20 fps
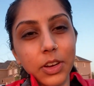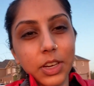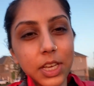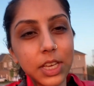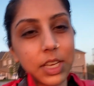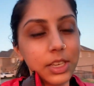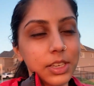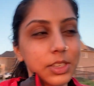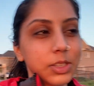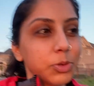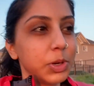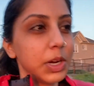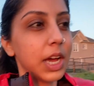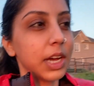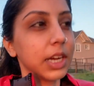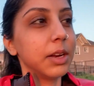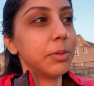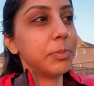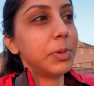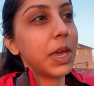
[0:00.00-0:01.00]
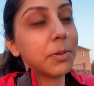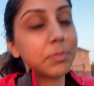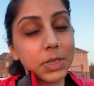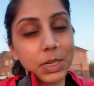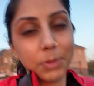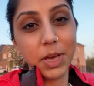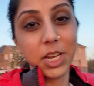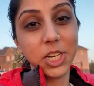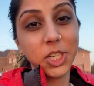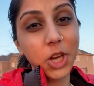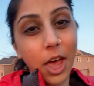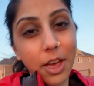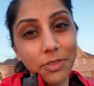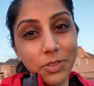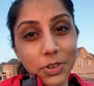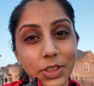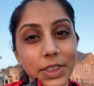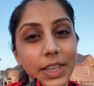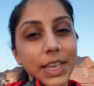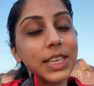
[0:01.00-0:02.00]
because we're not going to be up to much
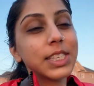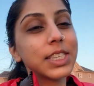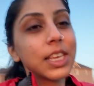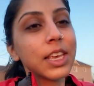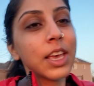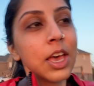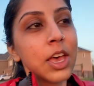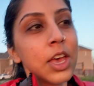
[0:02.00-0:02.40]
after this.